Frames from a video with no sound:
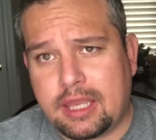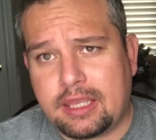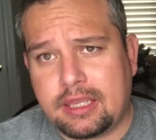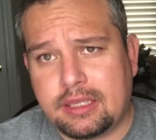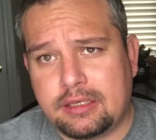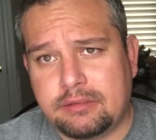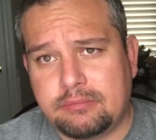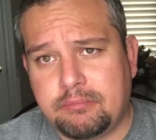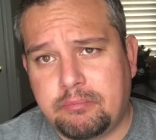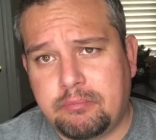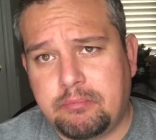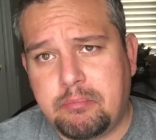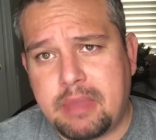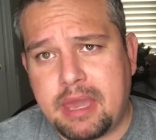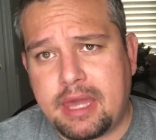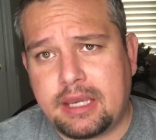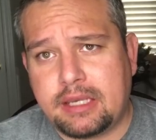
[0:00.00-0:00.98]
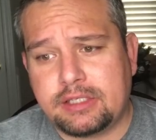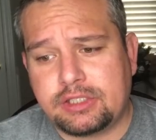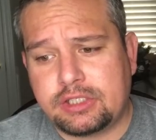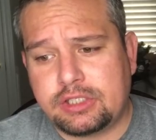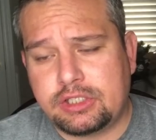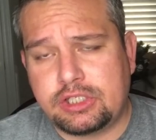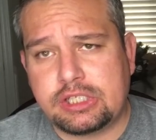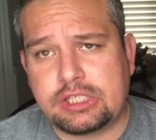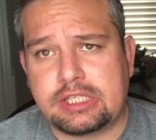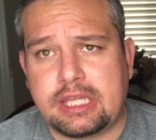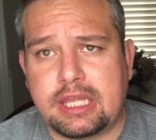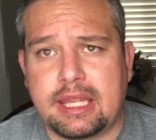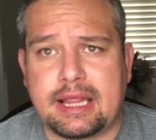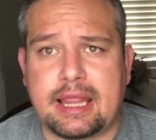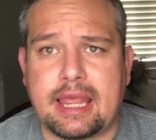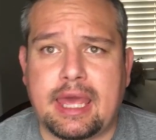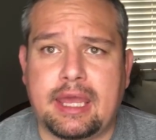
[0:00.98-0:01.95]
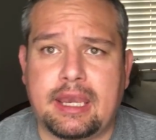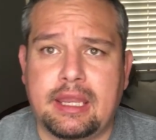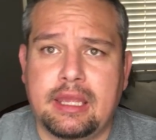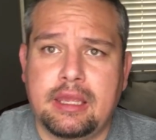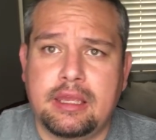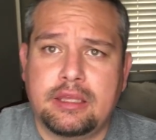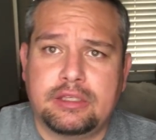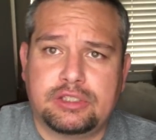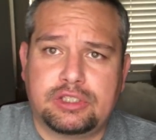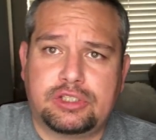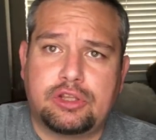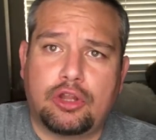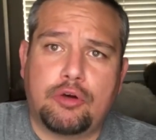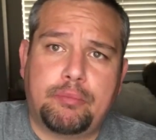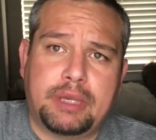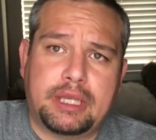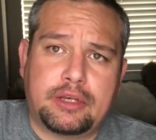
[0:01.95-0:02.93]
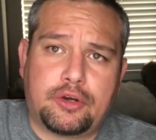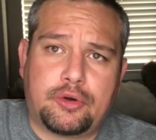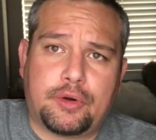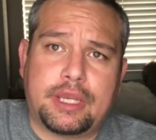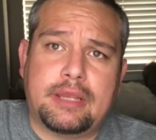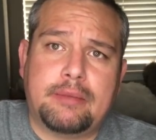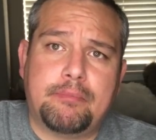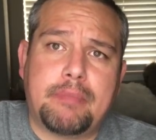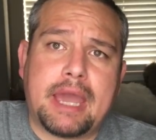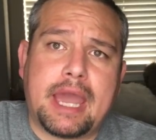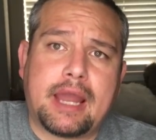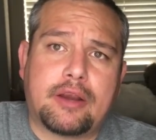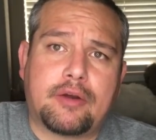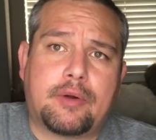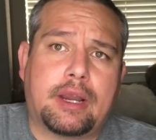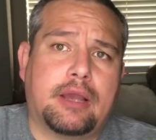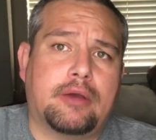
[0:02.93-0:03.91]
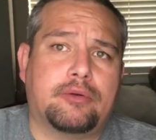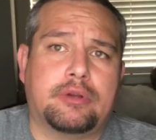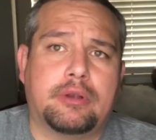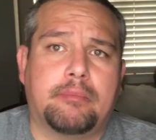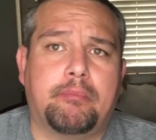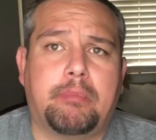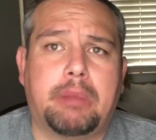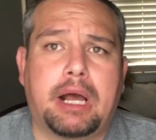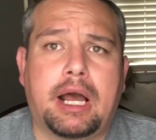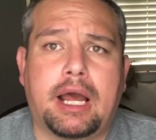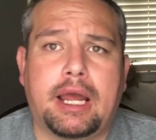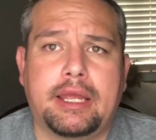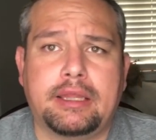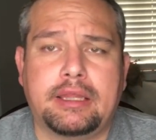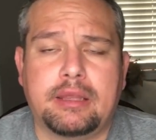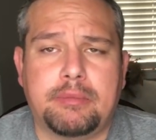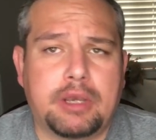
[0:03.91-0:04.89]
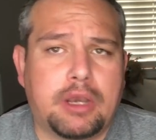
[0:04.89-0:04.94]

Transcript: I can manage to just get that sloping green background behind them